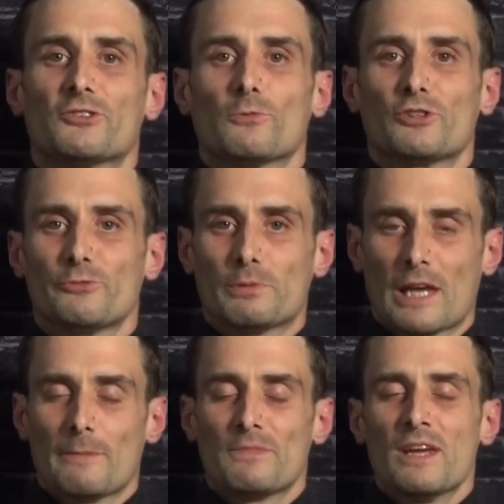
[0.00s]
to which you
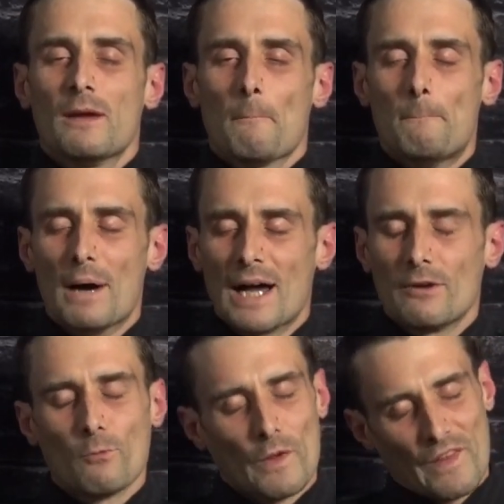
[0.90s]
play.
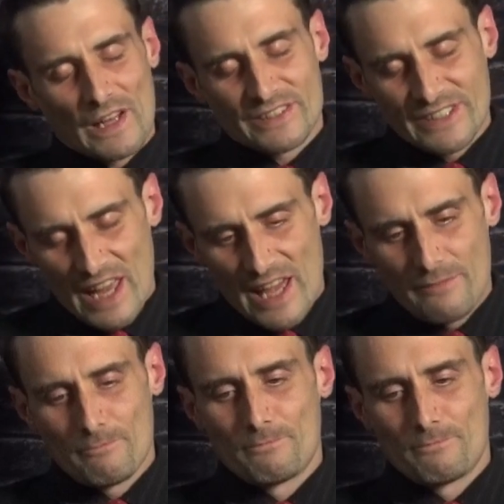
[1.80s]
But with that said,